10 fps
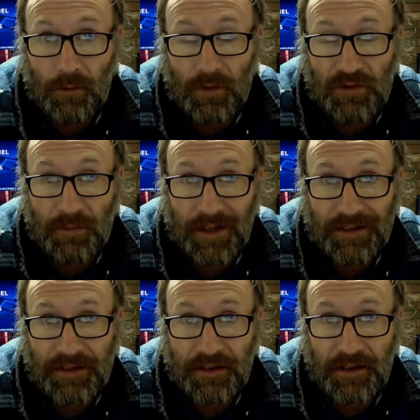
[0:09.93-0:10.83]
which
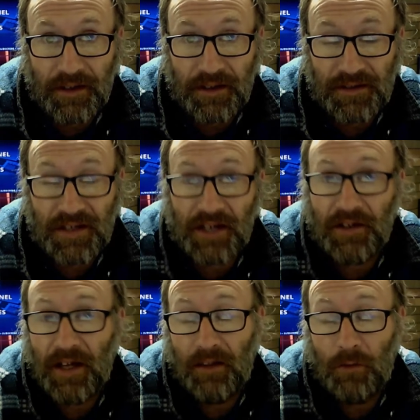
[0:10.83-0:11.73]
makes it the second
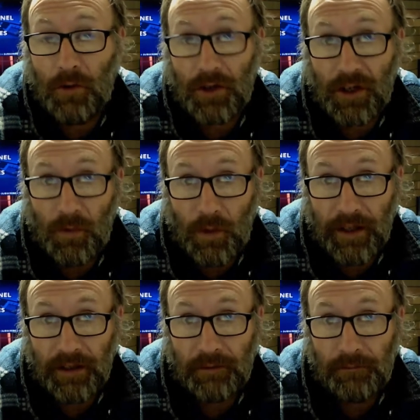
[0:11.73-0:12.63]
day of the working
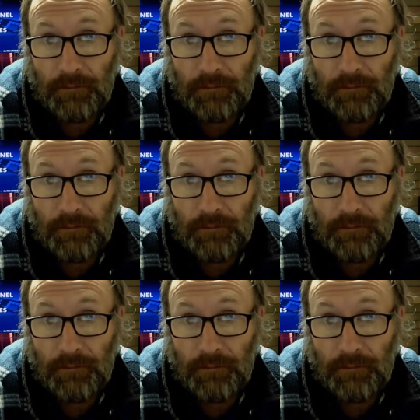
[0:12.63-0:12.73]
week,